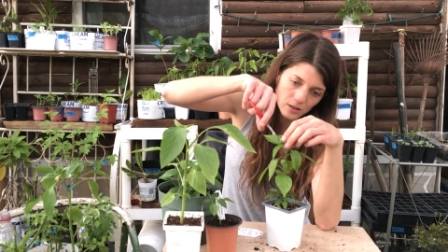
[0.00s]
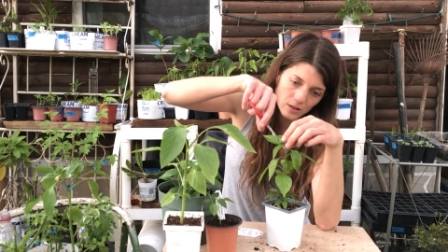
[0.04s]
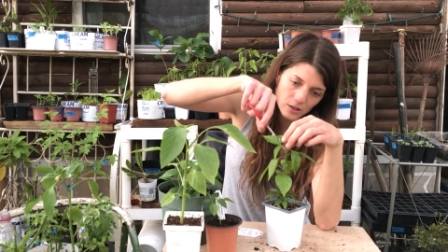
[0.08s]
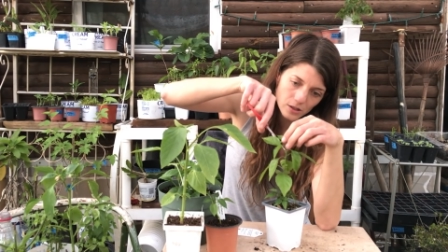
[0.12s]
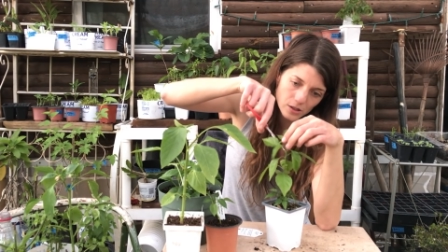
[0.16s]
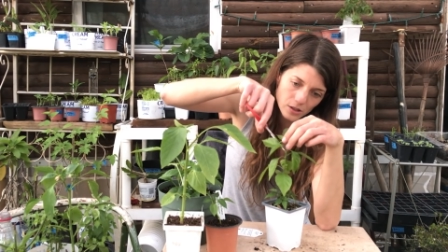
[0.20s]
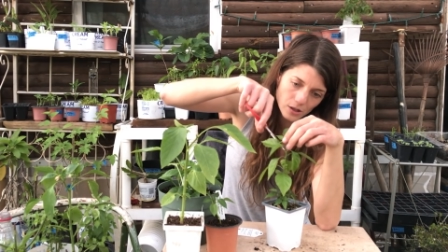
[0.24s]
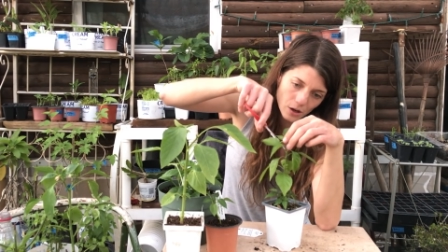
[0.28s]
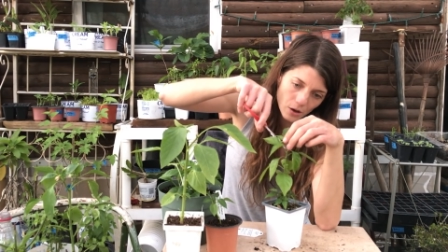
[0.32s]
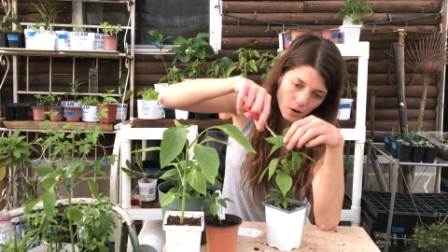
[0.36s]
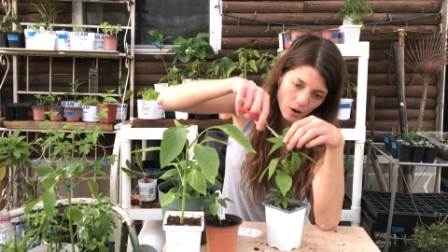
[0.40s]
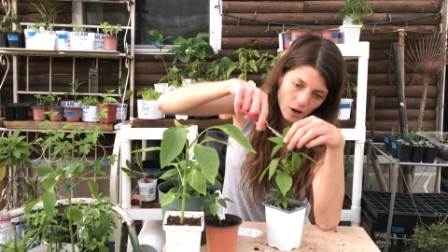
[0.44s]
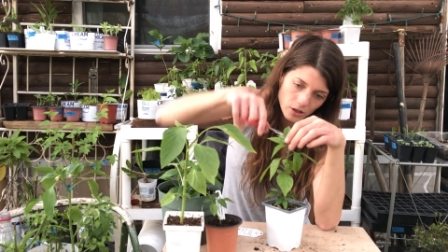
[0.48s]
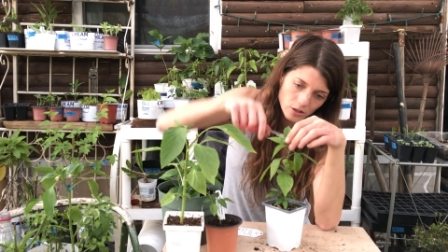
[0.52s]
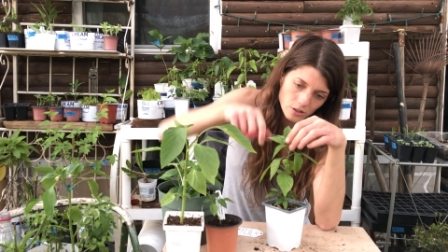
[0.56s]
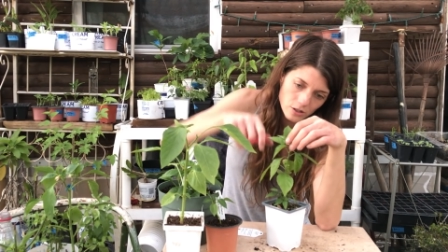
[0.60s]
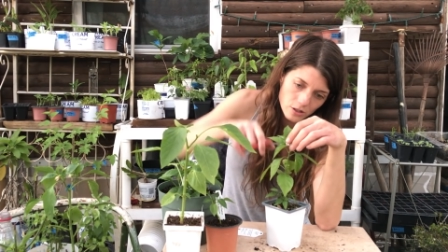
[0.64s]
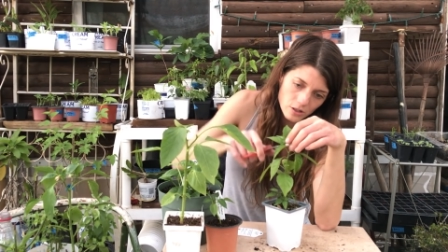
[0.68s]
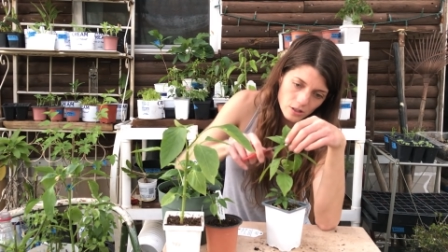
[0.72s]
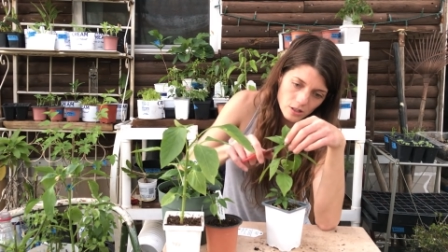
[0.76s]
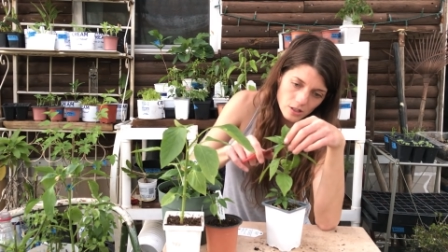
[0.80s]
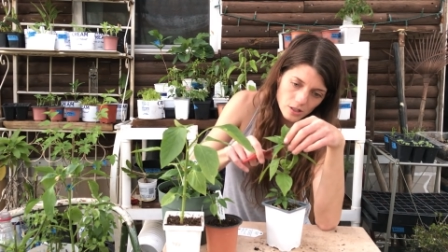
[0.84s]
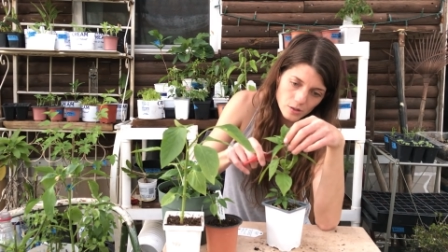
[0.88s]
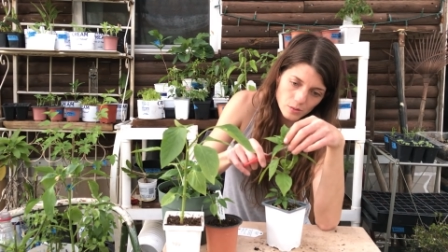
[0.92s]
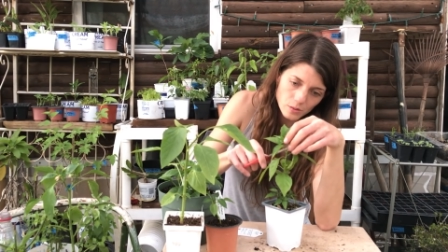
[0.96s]
So I'll
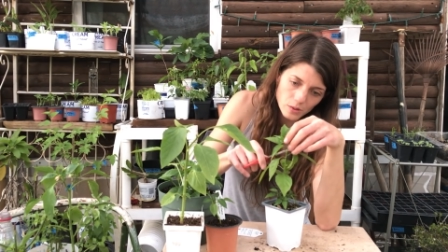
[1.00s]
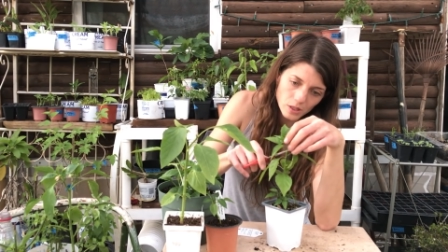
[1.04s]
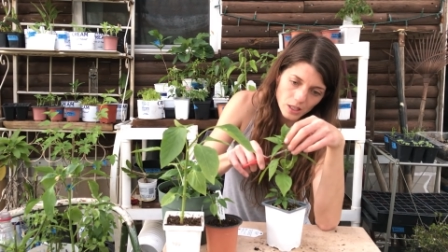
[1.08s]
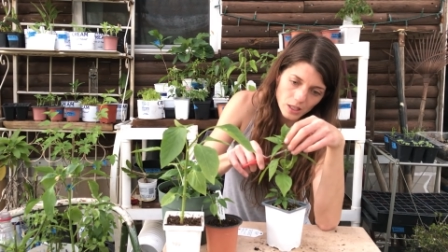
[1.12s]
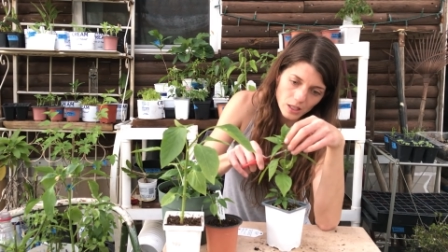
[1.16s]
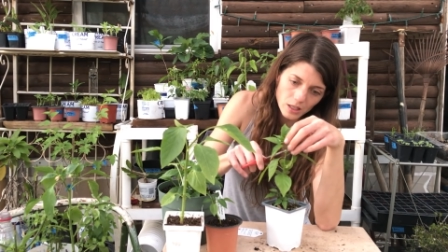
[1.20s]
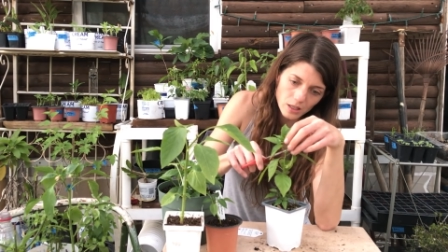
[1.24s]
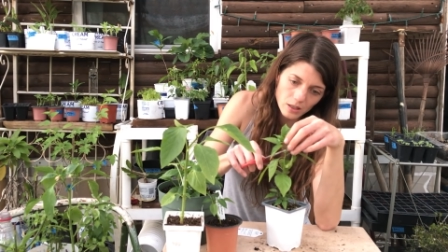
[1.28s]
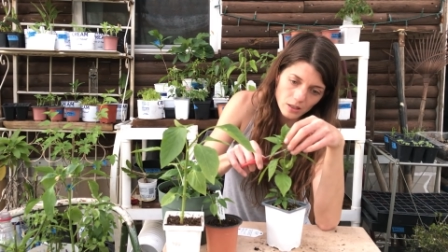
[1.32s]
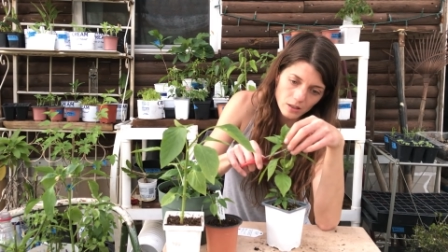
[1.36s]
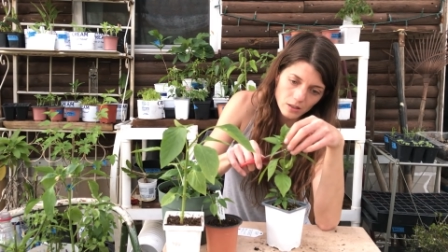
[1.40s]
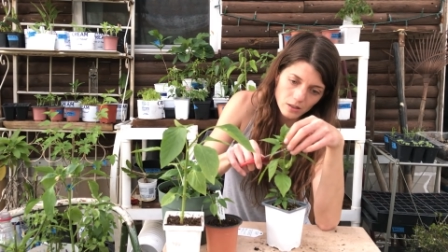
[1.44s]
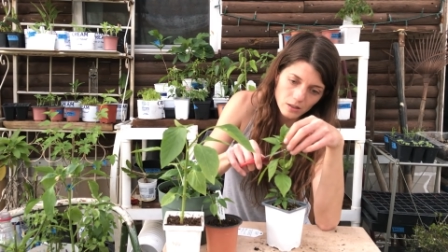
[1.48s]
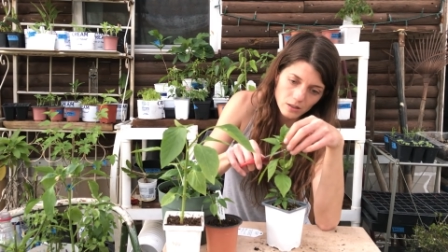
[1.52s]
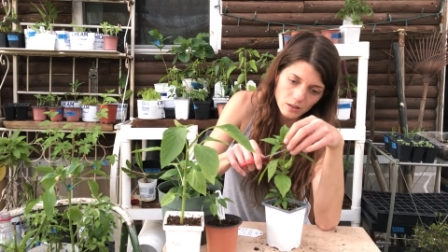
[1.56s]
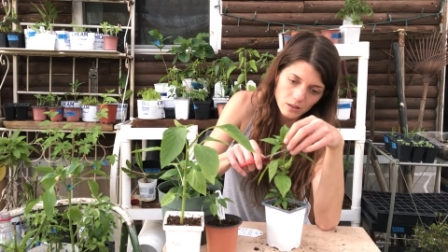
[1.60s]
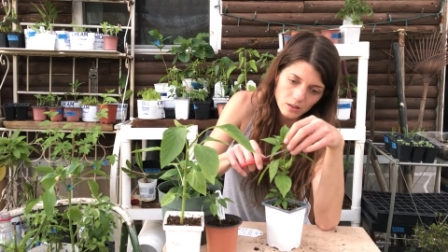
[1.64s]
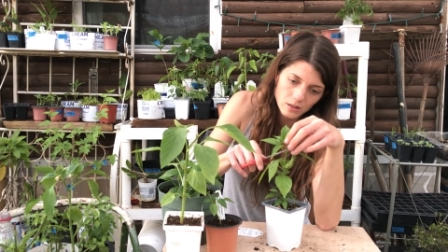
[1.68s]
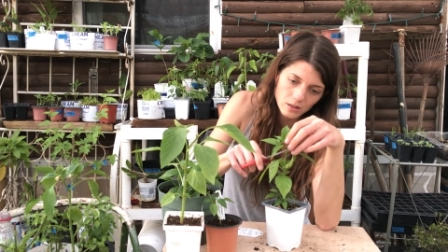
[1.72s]
do this one here,